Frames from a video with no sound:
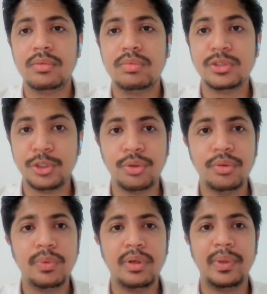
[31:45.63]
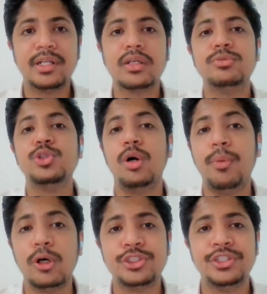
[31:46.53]
when it comes to
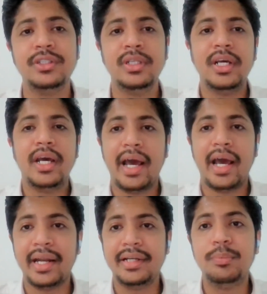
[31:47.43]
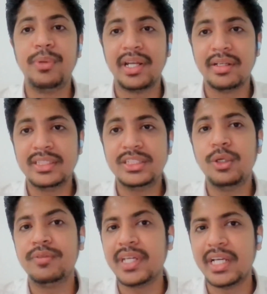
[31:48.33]
abortion and pregnancy
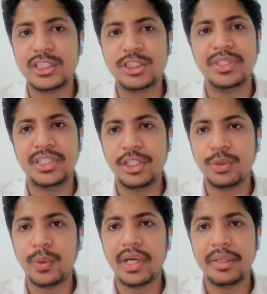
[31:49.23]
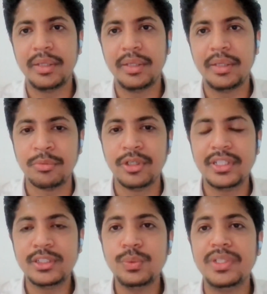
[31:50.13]
of the LGBTQI plus
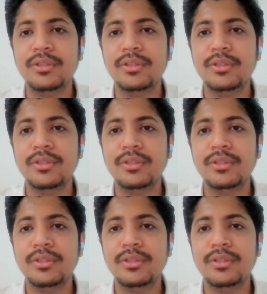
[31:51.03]
community.